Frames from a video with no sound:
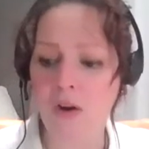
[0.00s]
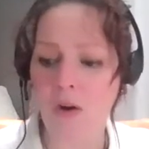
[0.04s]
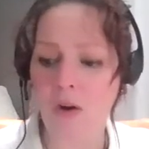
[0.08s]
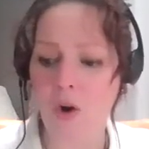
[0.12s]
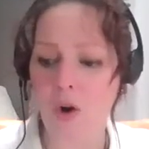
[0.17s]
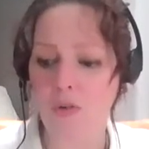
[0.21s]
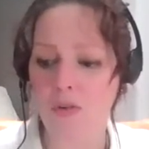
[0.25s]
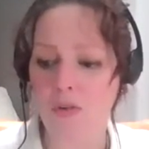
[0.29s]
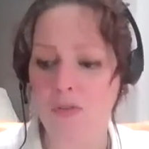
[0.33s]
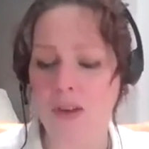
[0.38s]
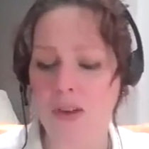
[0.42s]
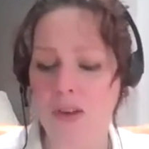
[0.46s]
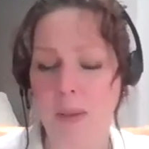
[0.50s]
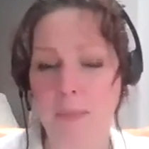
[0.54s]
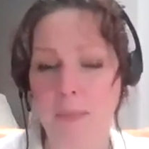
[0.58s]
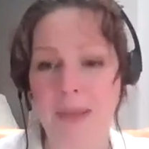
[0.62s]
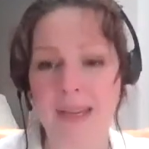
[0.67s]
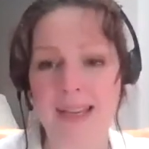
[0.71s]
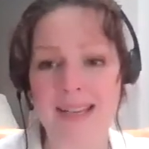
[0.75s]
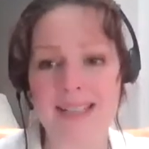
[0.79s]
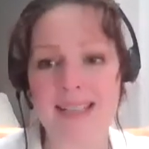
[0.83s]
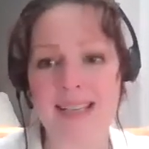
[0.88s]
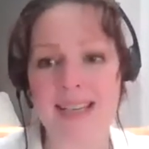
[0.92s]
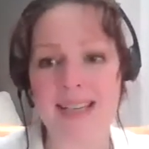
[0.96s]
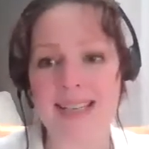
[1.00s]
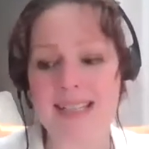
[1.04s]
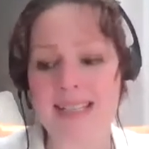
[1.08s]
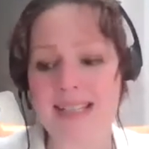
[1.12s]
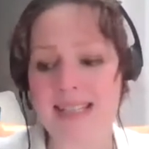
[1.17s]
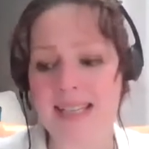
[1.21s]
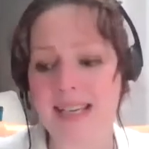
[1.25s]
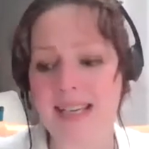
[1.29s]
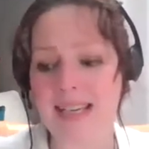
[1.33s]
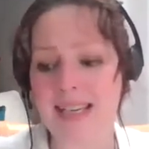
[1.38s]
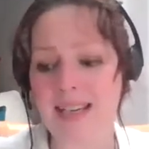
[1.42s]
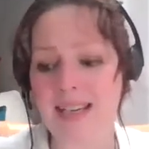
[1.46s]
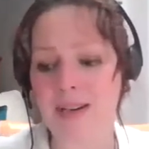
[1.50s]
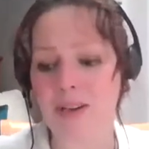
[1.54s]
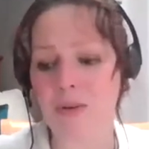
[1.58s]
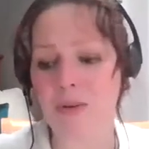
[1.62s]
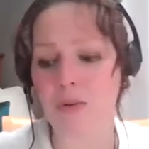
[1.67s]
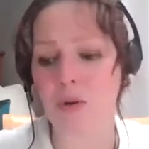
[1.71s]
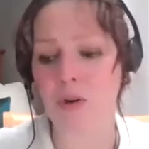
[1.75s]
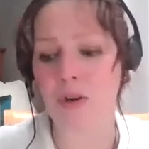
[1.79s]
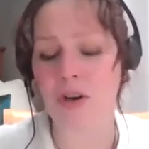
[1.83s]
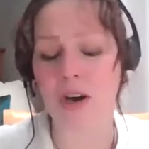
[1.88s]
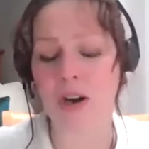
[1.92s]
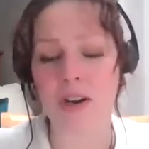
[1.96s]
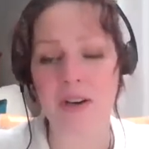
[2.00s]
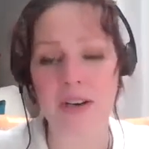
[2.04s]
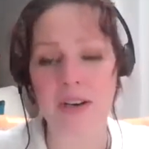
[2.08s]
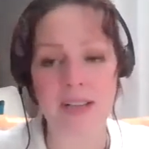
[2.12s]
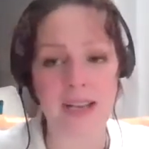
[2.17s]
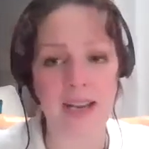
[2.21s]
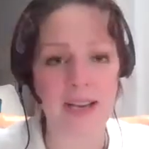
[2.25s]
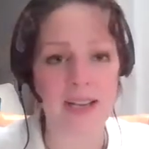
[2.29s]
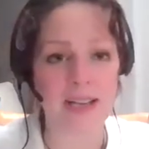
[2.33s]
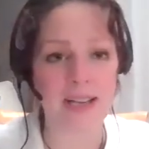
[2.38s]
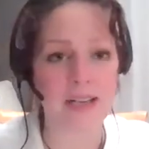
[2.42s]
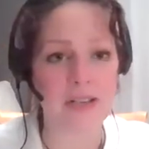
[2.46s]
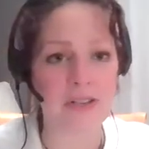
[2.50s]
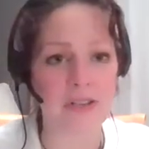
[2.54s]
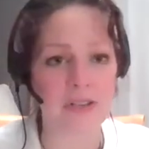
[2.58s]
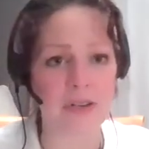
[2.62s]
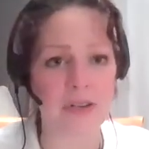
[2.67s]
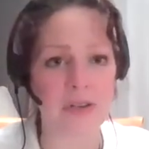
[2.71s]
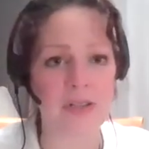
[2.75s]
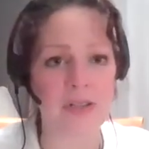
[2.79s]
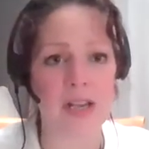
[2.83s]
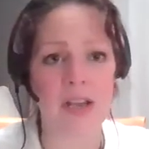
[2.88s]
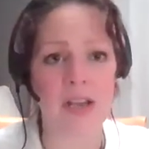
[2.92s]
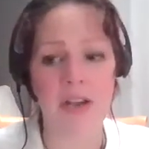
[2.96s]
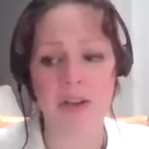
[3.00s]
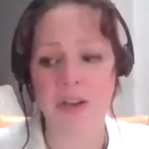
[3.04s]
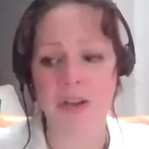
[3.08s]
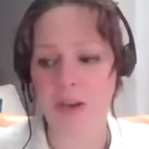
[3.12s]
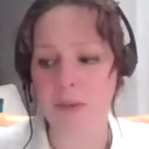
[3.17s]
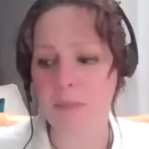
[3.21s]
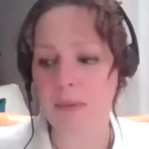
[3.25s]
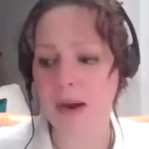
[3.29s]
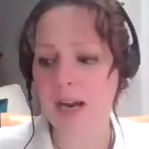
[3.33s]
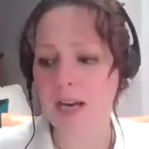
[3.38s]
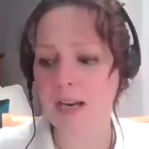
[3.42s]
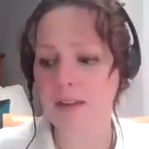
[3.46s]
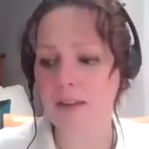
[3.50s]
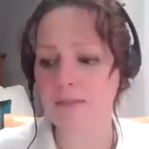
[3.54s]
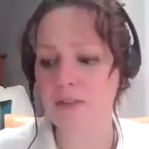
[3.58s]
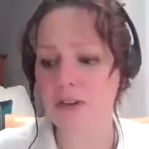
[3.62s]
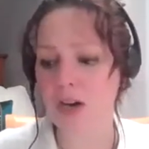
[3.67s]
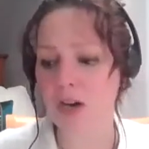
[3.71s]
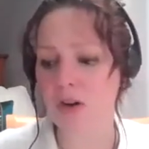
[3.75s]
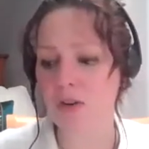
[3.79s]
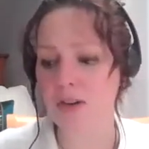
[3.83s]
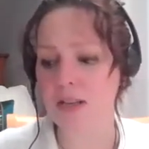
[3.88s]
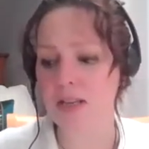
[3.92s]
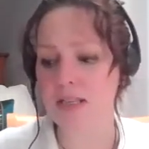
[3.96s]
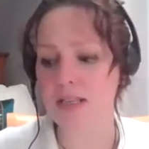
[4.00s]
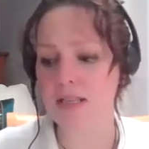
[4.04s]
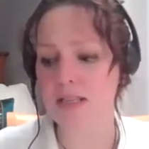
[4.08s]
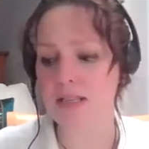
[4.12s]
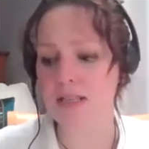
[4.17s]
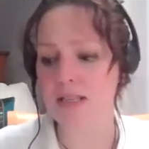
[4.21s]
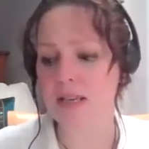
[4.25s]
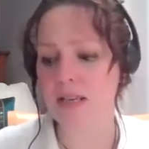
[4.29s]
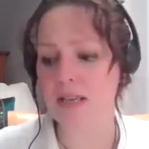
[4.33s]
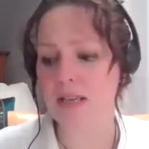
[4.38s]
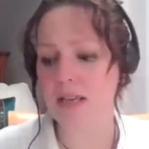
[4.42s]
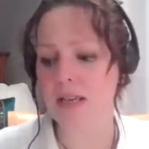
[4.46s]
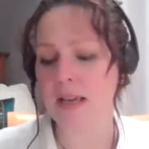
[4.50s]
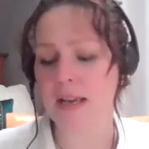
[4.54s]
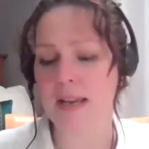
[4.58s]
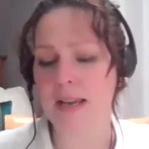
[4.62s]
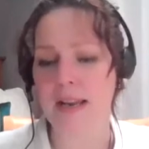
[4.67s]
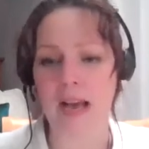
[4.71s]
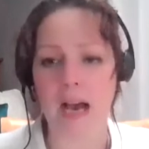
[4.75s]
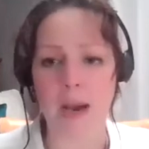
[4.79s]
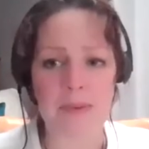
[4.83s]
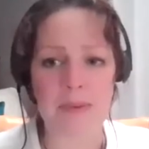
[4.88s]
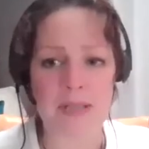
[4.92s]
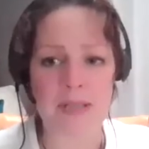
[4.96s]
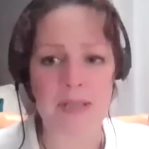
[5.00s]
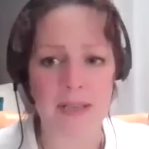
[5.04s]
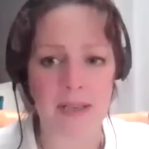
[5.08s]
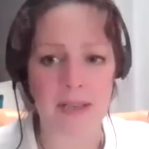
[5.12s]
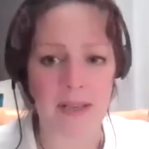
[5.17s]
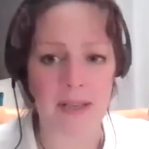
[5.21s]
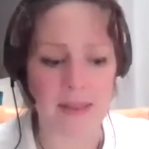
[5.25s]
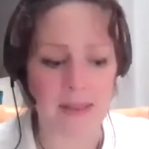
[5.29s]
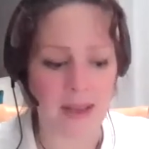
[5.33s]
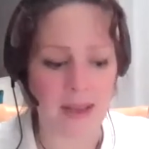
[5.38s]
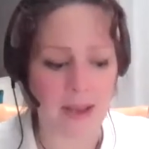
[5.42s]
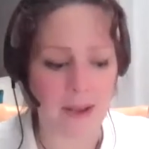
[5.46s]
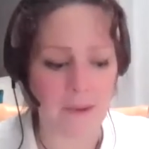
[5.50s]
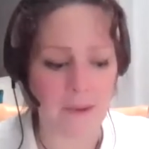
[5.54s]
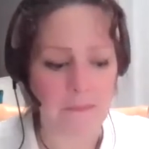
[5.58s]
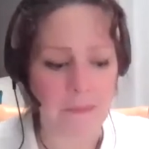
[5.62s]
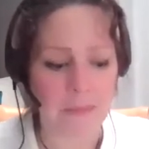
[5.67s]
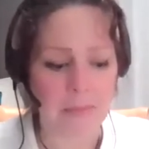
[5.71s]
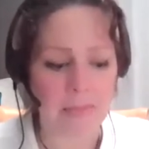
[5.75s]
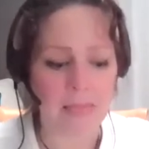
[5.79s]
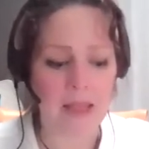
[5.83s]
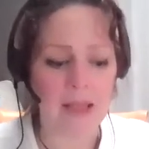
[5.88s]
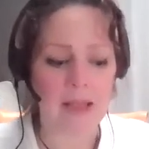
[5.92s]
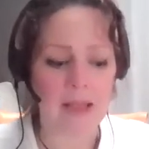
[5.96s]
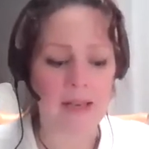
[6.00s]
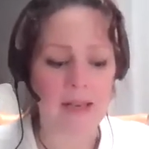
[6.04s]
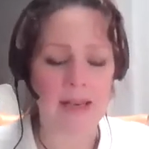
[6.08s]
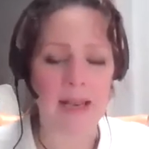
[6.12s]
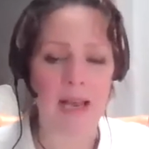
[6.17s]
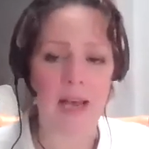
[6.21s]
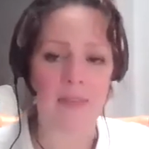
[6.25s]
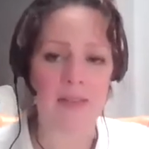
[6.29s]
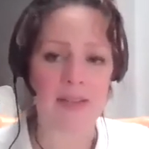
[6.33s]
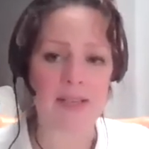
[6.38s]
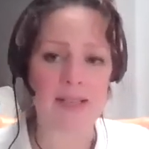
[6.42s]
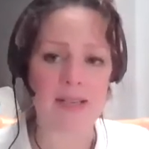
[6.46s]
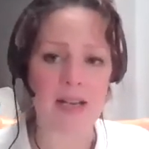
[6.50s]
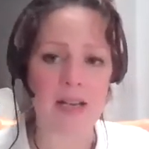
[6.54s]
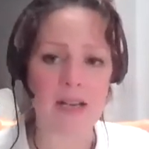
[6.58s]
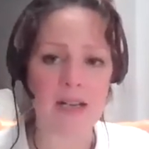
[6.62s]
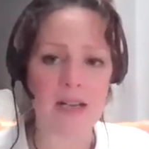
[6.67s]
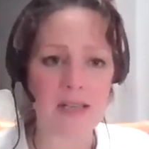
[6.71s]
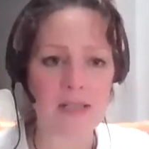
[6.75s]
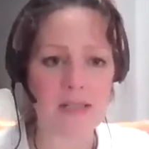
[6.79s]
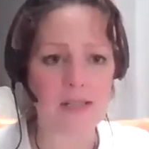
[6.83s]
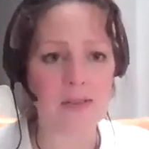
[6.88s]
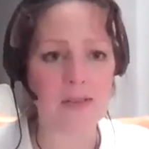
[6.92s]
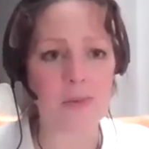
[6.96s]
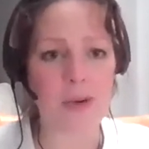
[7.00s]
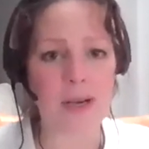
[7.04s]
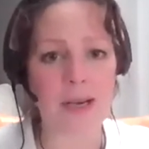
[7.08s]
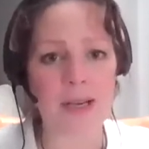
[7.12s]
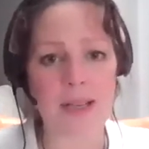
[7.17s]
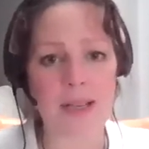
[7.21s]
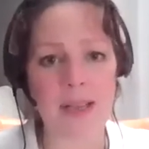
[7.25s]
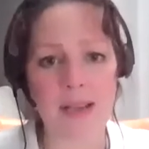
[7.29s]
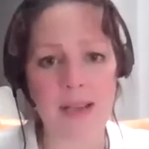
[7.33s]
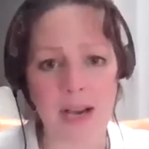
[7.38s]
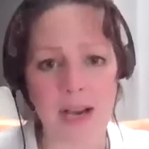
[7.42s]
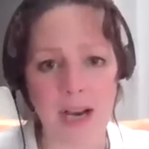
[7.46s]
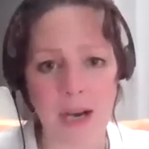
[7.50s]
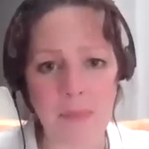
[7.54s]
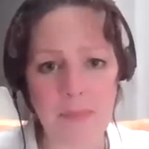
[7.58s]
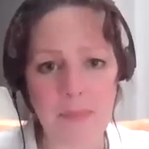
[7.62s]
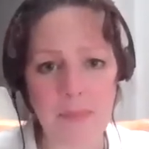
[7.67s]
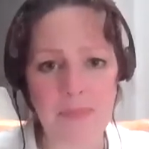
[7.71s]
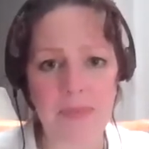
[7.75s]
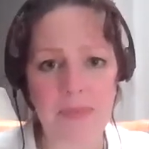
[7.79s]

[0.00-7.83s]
or if you've got PTSD or cardiac issues, you might have noticed an uptick in that. Now the sun is still waking up.